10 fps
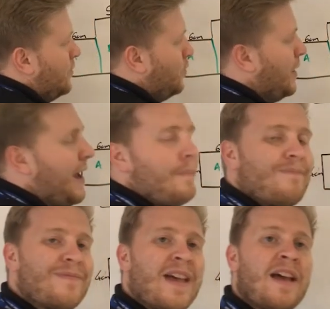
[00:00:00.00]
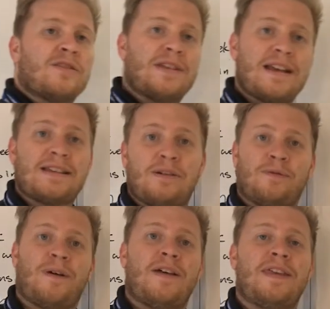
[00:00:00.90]
Okay, so there's how to
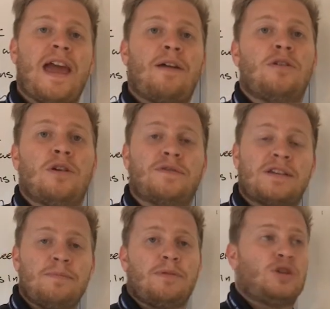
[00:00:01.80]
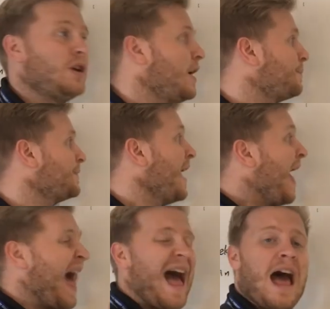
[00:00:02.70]
find the area of simple shapes
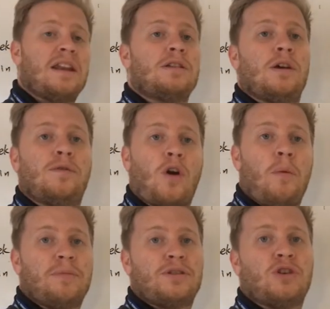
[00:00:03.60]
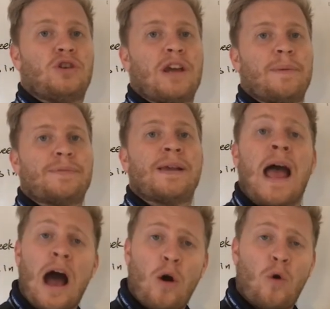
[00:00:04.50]
and of composite shapes.
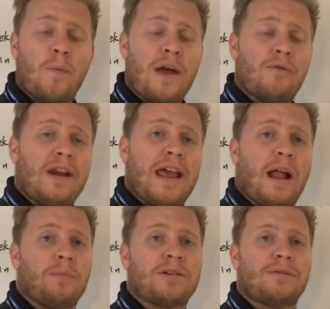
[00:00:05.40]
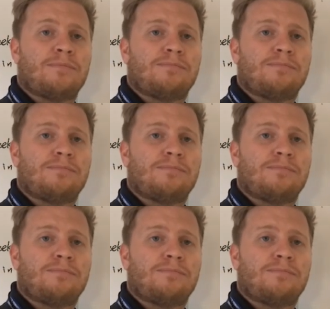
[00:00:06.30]
I hope that really helped.